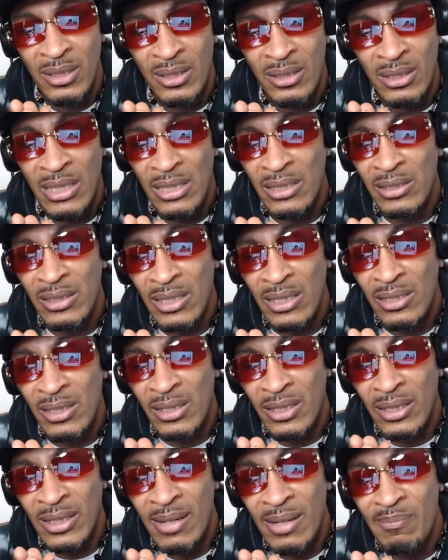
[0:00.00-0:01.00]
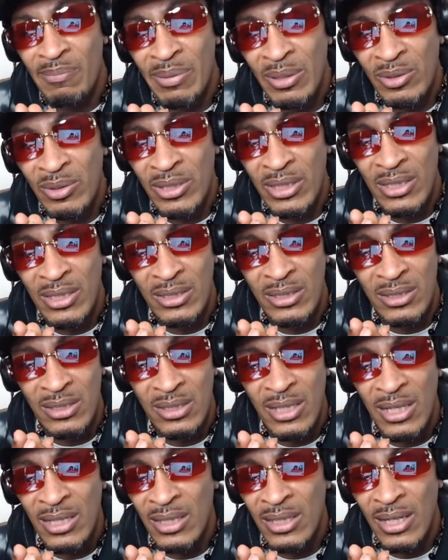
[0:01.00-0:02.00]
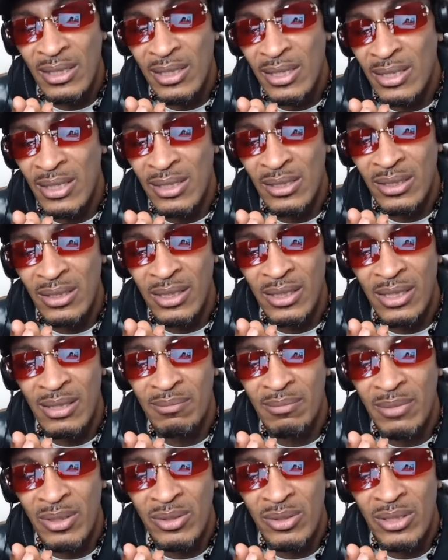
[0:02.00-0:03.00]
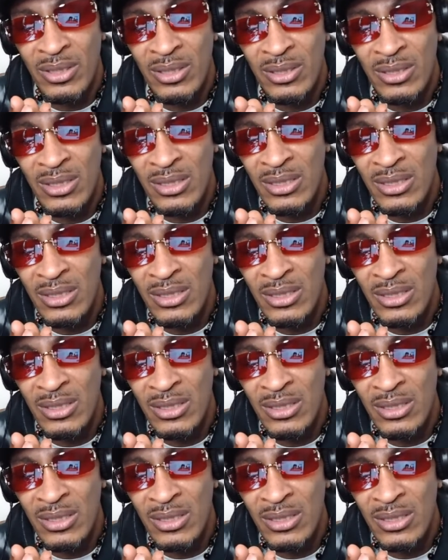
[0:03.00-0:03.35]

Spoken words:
They looking at billions. They're not looking at millions.